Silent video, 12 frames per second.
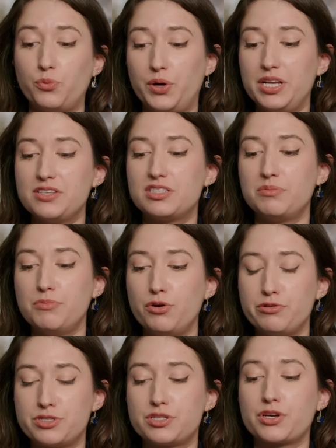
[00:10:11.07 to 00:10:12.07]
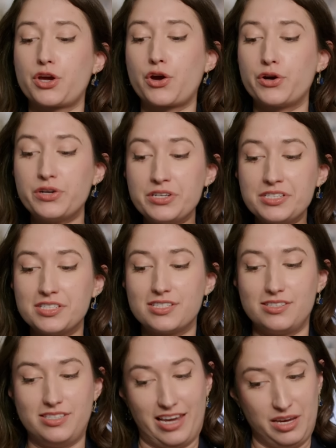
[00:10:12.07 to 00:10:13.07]
what is the most
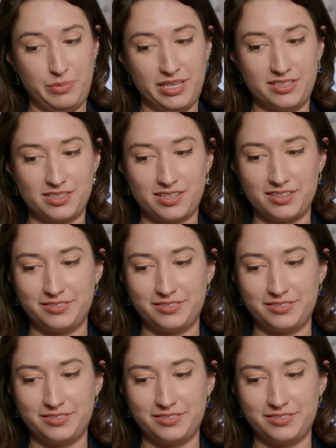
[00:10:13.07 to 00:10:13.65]
cursed diamond?